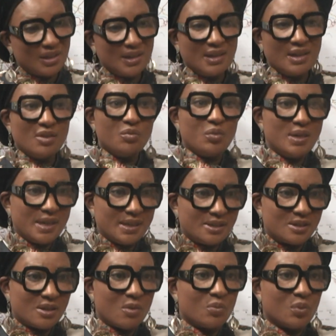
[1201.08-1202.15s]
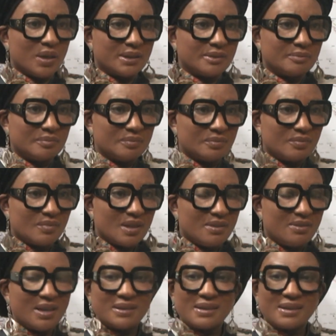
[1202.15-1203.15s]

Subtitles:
We need someone that can